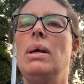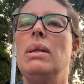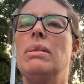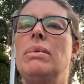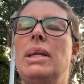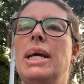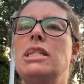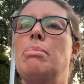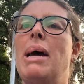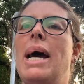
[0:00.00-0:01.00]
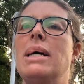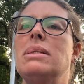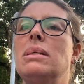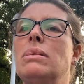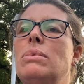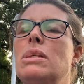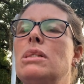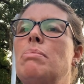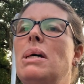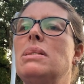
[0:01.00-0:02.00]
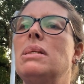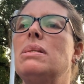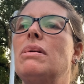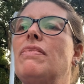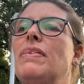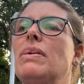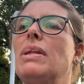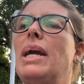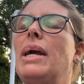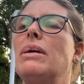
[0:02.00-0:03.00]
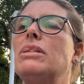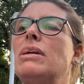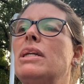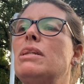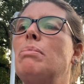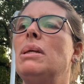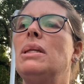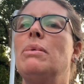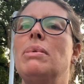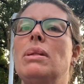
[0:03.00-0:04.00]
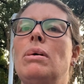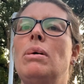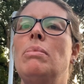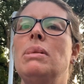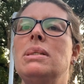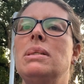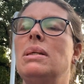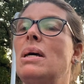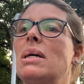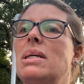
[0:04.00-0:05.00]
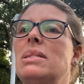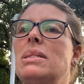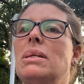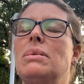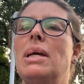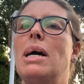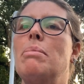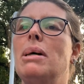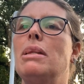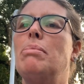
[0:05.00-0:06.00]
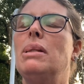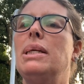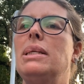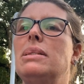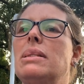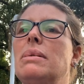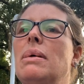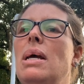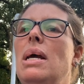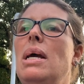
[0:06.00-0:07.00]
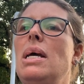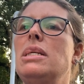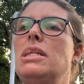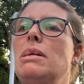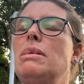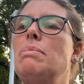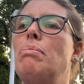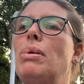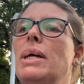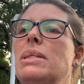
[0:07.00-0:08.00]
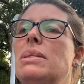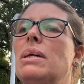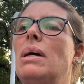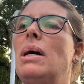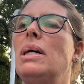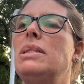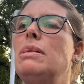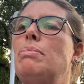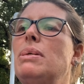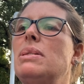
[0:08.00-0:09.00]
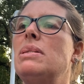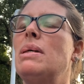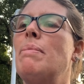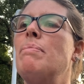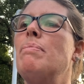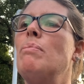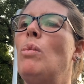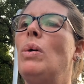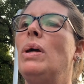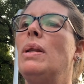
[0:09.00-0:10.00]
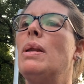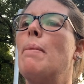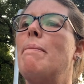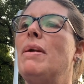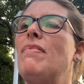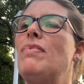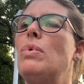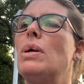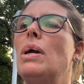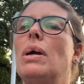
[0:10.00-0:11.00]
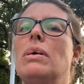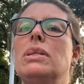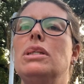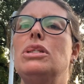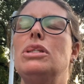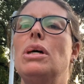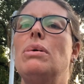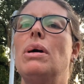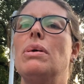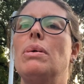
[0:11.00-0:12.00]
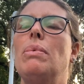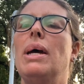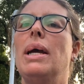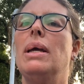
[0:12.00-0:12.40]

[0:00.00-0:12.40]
3 days pass, and Lourdes musses her filthy hair, trying to blend in with the homeless and not get singled out by the police. She prays to God to put someone before her to show her the way,